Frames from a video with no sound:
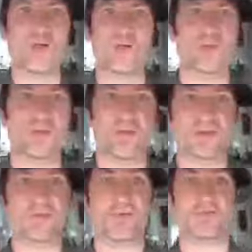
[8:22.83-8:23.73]
over
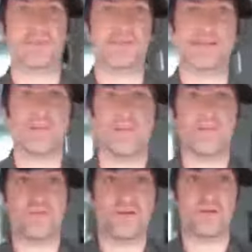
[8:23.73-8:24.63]
£1,000, and I did about
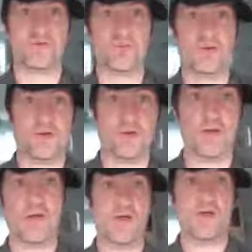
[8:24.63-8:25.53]
3 hours work.
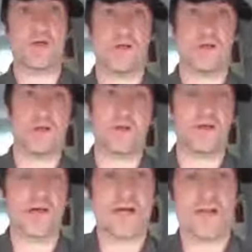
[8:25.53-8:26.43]

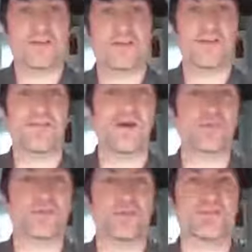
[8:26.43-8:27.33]
And that
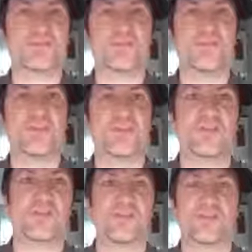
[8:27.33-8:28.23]
was not something
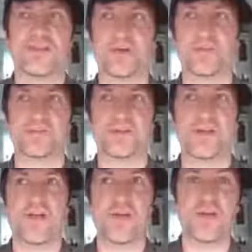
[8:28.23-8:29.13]
that I was
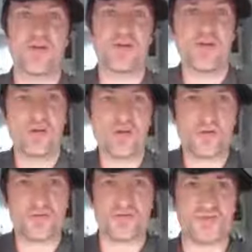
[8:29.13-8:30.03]

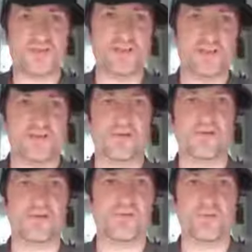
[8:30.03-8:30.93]
consciously
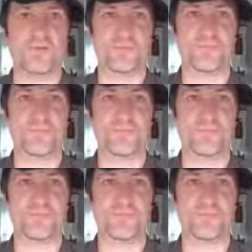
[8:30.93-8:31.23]
looking for.